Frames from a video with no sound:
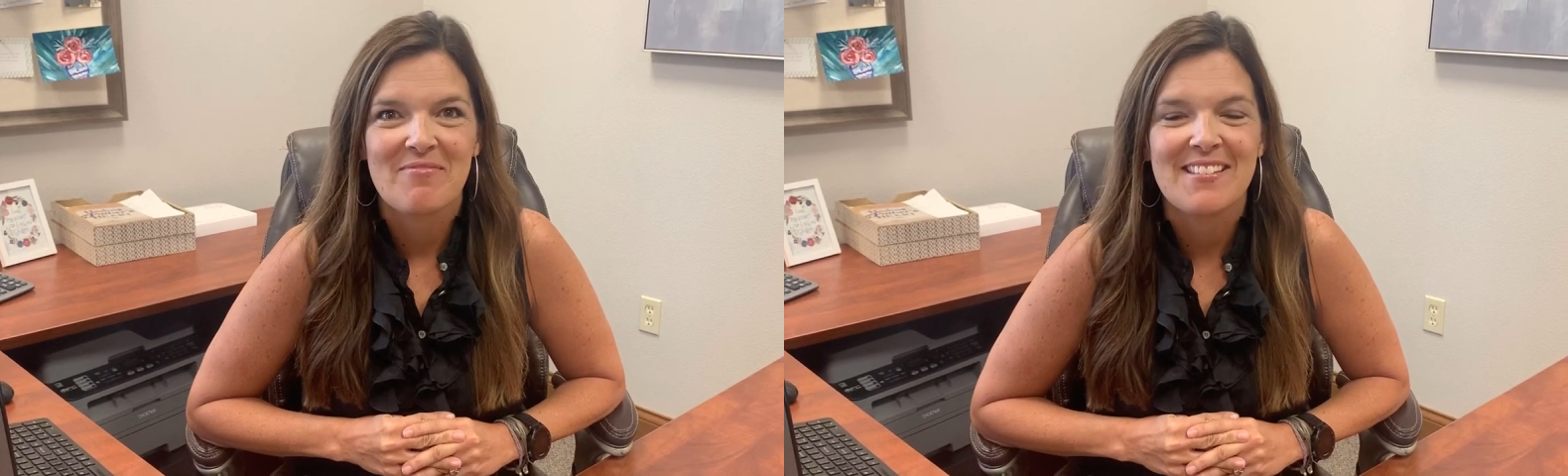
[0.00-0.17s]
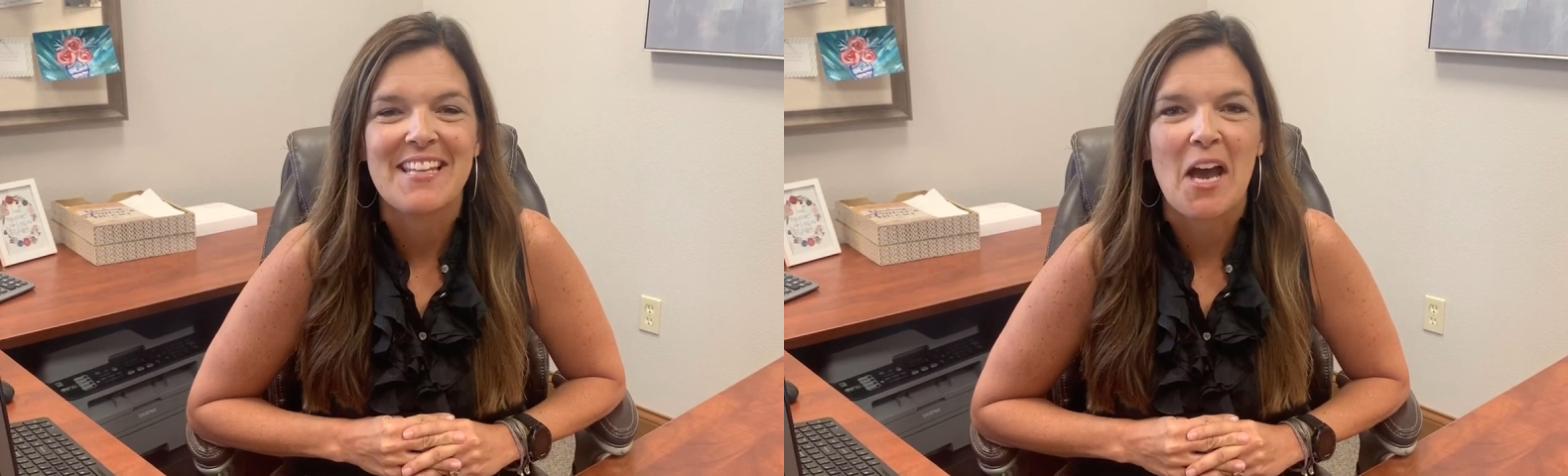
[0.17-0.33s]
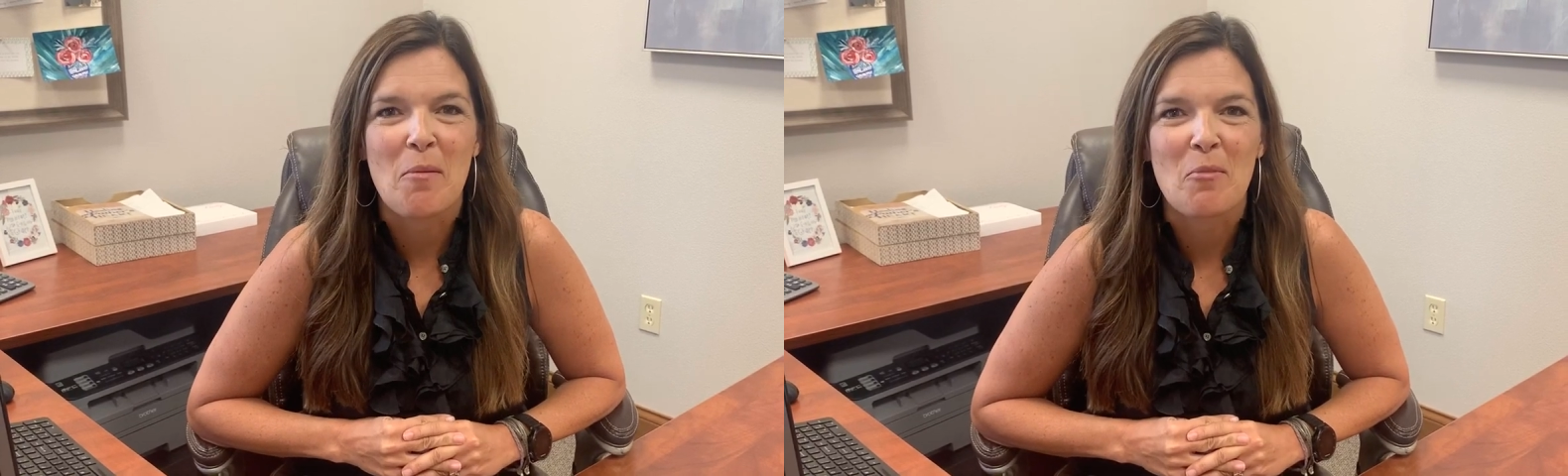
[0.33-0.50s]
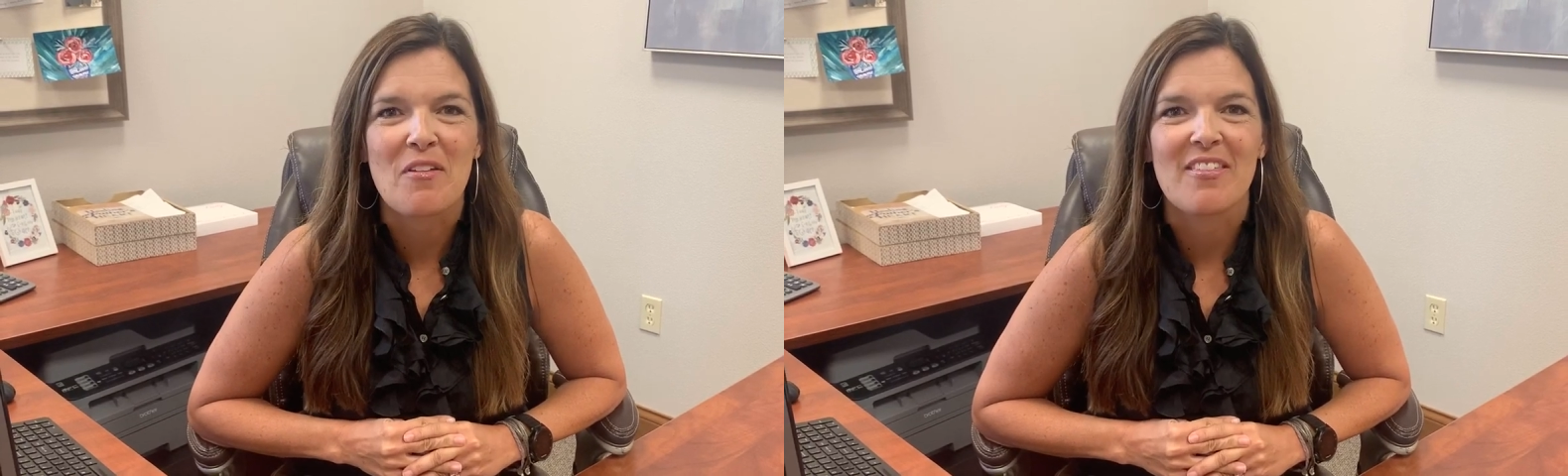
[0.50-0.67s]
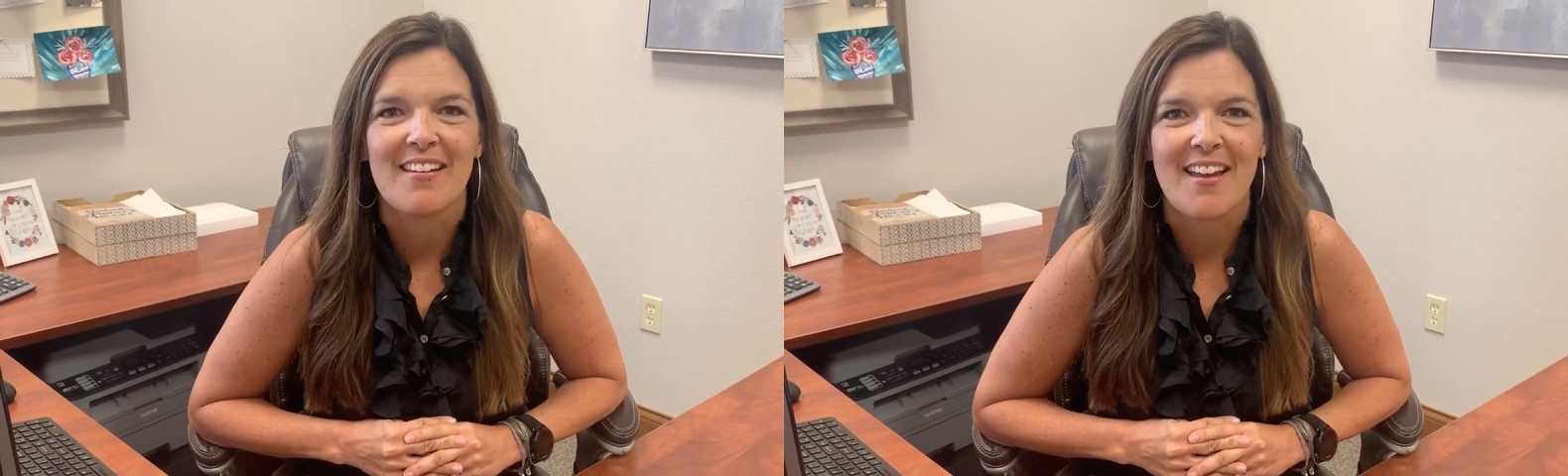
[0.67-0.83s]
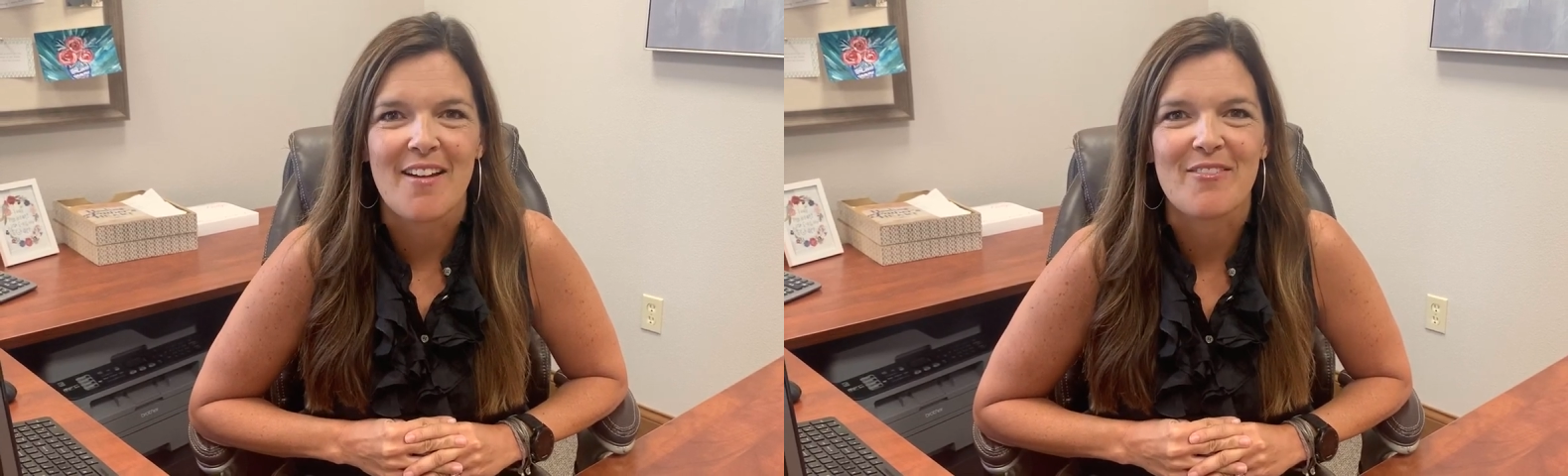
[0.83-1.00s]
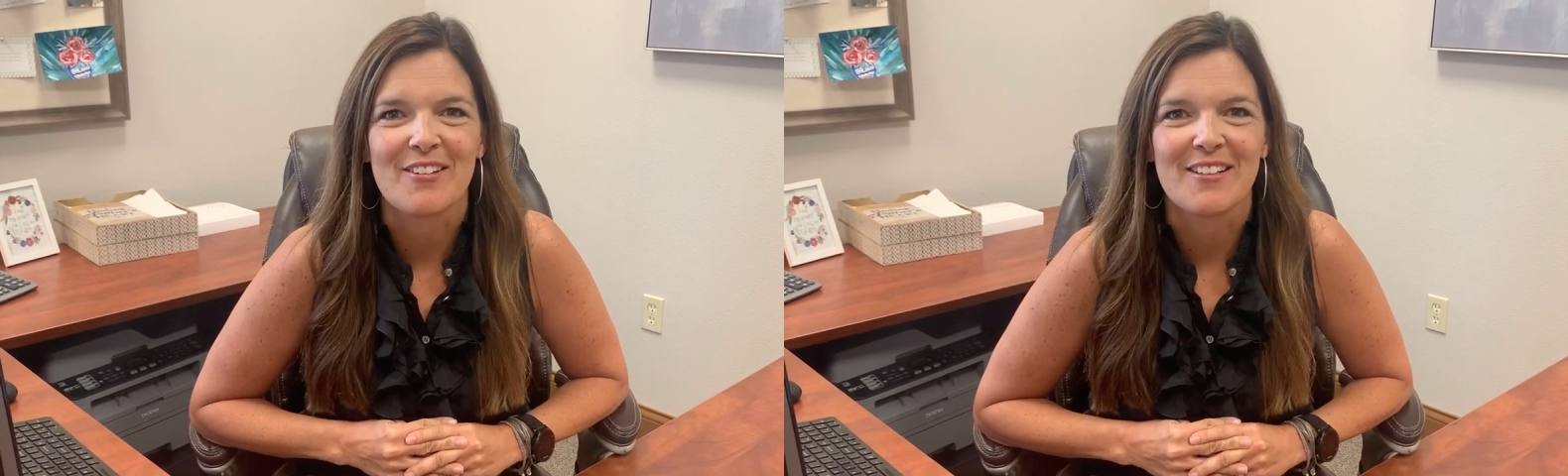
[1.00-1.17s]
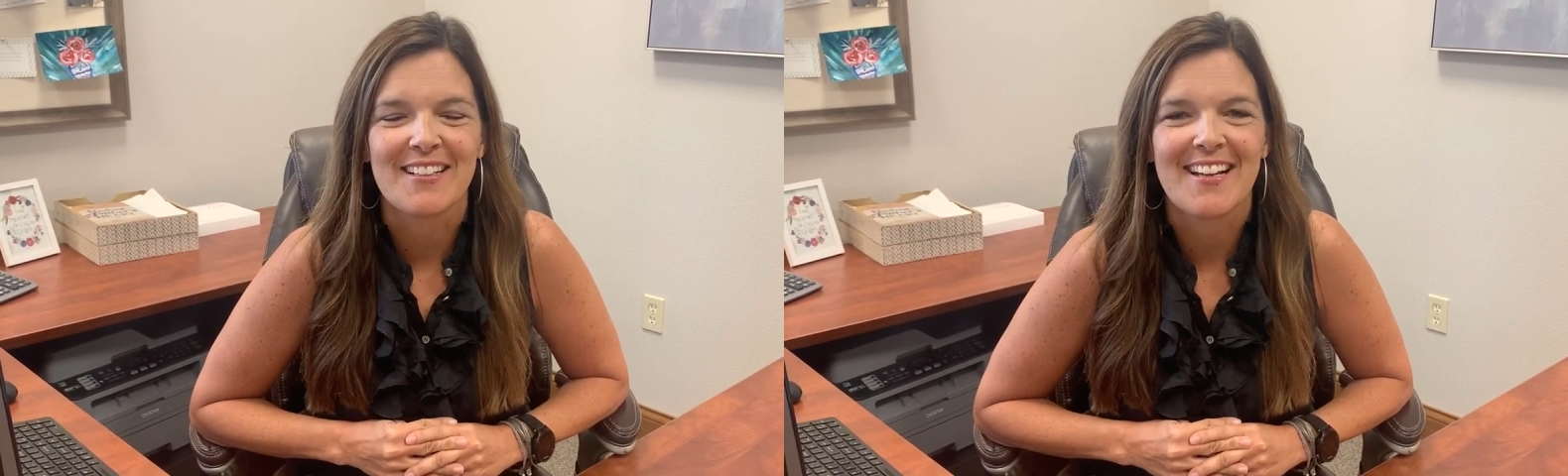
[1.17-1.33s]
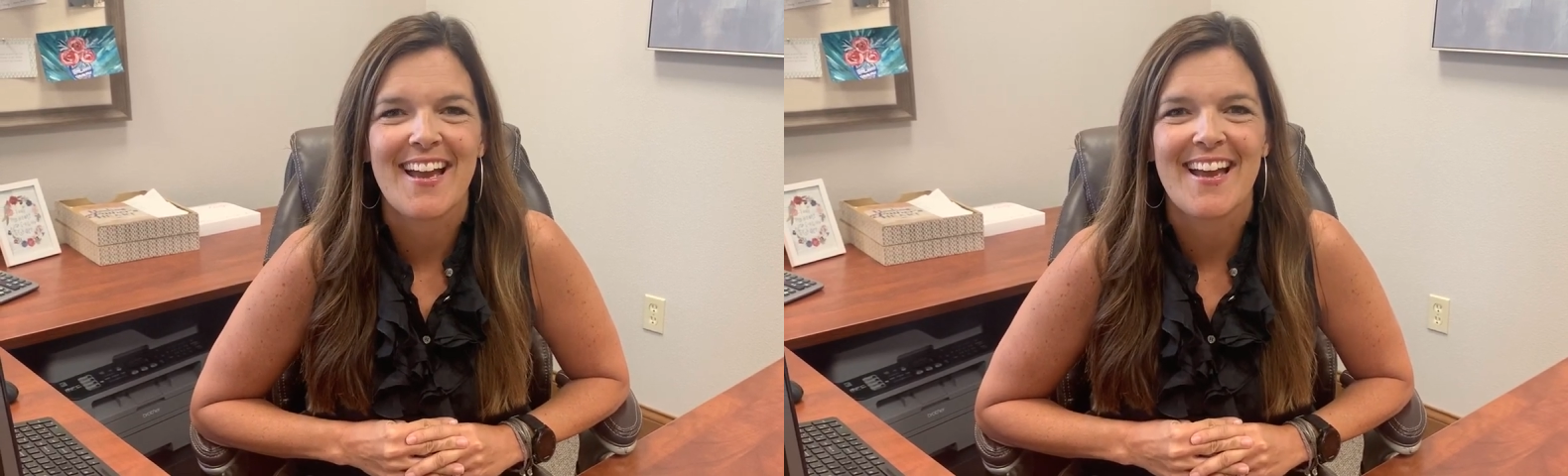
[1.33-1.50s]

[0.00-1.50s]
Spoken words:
now more than ever